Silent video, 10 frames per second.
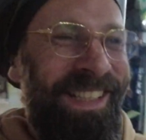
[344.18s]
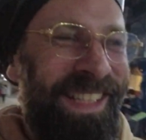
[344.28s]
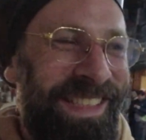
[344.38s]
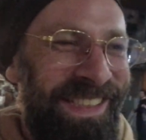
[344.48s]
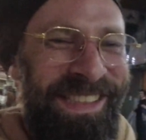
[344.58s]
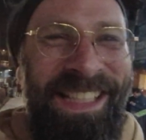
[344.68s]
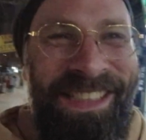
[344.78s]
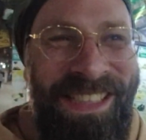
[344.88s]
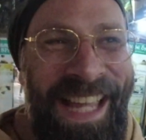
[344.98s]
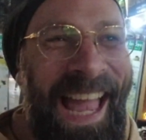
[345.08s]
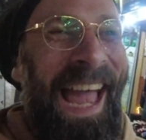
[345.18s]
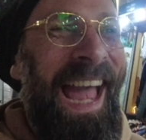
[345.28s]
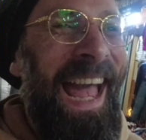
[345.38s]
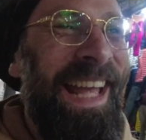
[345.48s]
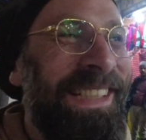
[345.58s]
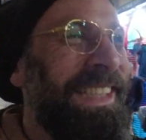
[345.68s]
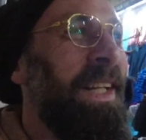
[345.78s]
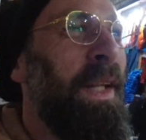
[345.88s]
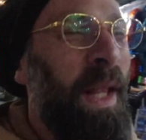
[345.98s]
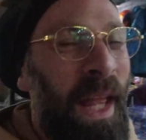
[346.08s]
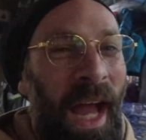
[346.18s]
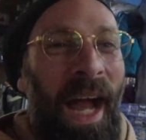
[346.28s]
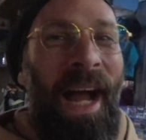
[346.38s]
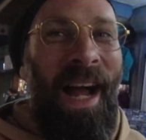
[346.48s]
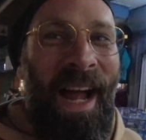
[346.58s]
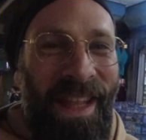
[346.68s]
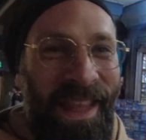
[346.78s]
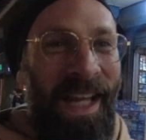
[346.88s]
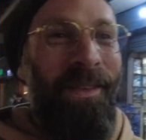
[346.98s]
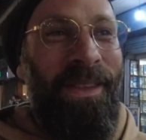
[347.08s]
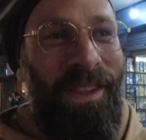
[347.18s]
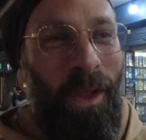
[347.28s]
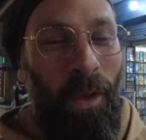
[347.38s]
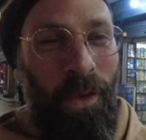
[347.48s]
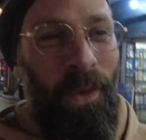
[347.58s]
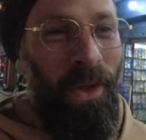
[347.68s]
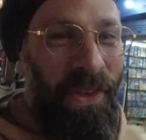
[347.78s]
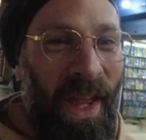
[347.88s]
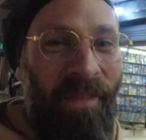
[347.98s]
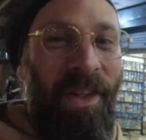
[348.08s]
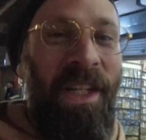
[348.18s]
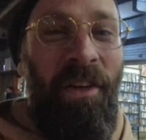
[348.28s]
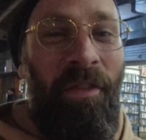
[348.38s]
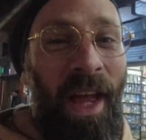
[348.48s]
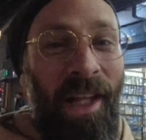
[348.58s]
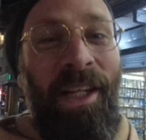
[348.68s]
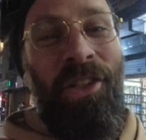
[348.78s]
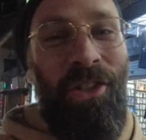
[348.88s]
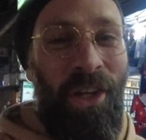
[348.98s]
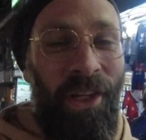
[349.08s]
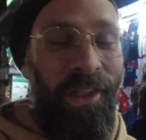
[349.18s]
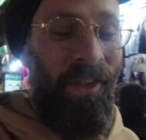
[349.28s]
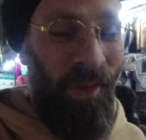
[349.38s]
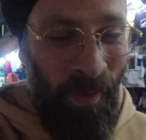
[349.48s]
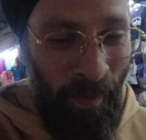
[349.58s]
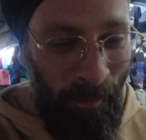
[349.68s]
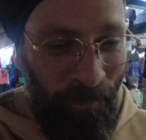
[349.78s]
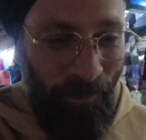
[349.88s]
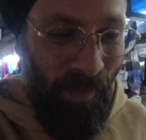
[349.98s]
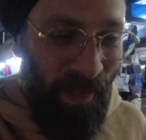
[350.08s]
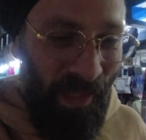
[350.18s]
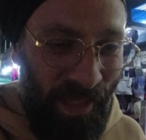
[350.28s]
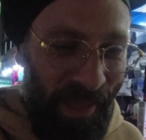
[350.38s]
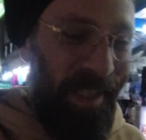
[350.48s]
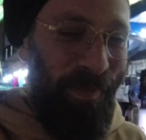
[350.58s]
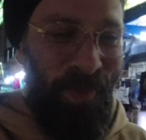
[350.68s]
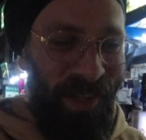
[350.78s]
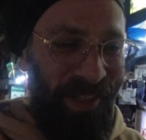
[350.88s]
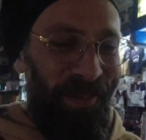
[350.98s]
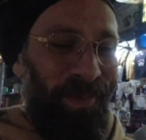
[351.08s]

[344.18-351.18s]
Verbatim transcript: She just says, yes. Uh, I thought it was so cool to have a Nirvana shirt in this part of the